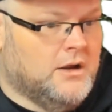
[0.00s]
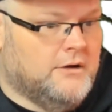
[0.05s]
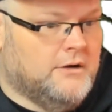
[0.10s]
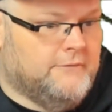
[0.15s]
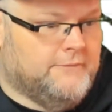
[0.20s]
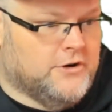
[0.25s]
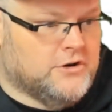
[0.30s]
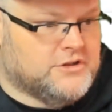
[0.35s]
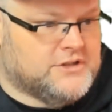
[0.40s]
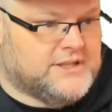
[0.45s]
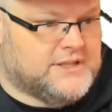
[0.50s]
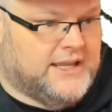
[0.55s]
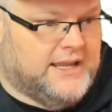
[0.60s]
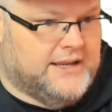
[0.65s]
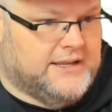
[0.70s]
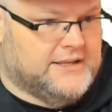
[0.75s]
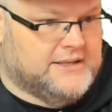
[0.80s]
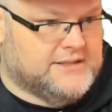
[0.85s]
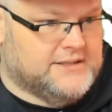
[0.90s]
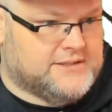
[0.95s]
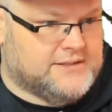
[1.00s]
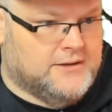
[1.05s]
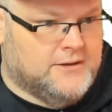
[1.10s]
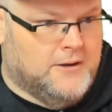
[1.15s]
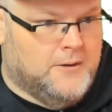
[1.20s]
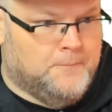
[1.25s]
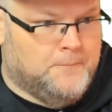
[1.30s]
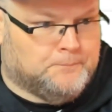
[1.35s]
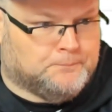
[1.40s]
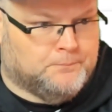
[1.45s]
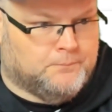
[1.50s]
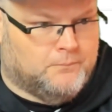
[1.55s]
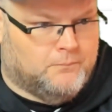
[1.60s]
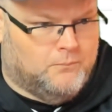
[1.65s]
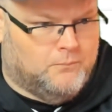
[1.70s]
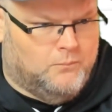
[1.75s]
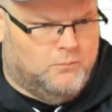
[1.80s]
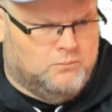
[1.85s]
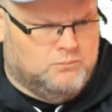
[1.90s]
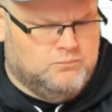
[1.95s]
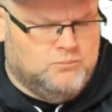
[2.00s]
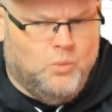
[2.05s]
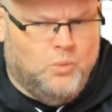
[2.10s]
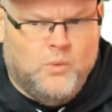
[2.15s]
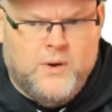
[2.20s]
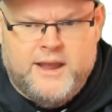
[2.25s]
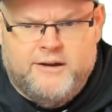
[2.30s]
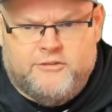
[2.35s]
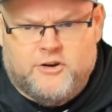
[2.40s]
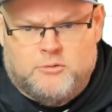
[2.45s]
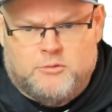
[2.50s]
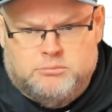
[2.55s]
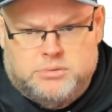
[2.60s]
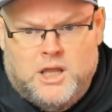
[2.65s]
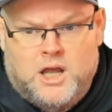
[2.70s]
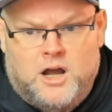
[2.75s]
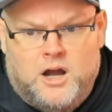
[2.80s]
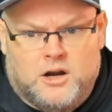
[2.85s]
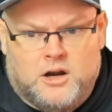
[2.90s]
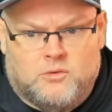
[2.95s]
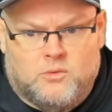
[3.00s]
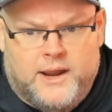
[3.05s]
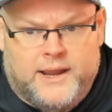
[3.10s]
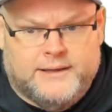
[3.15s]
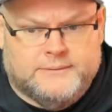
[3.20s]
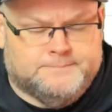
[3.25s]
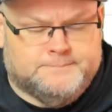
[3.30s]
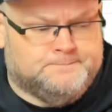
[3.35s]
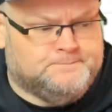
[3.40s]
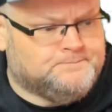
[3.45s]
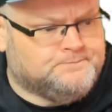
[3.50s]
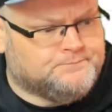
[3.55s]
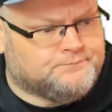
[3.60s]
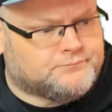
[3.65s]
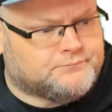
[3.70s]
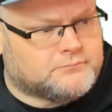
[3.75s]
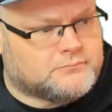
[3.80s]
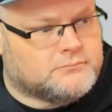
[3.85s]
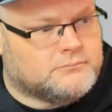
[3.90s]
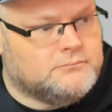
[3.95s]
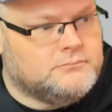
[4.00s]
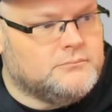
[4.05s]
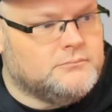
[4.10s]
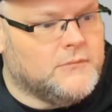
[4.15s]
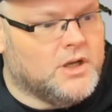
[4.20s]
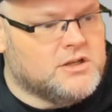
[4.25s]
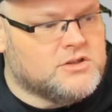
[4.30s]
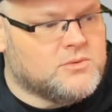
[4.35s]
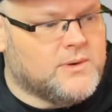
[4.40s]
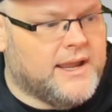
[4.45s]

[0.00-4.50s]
First thing is we have our blog, right? So